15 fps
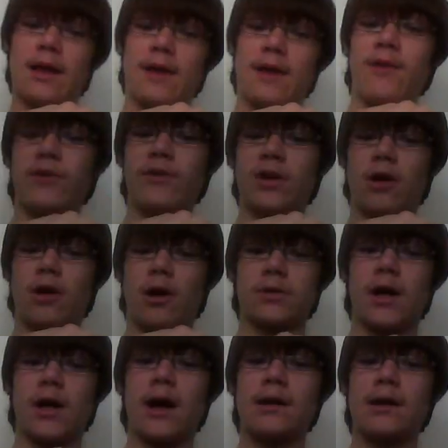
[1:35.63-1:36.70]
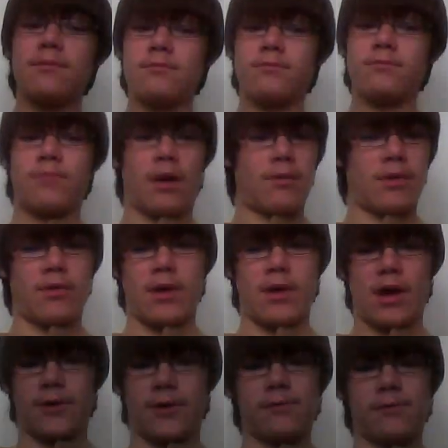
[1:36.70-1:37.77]
if you have an alarm clock, probably we
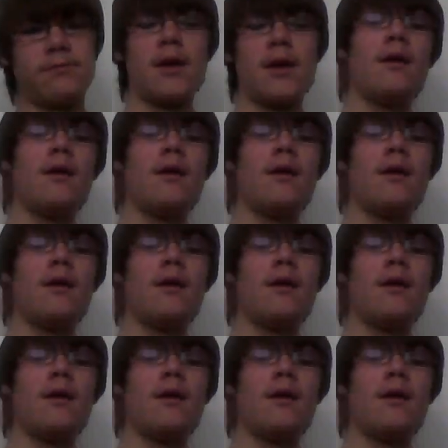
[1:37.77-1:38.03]
all do.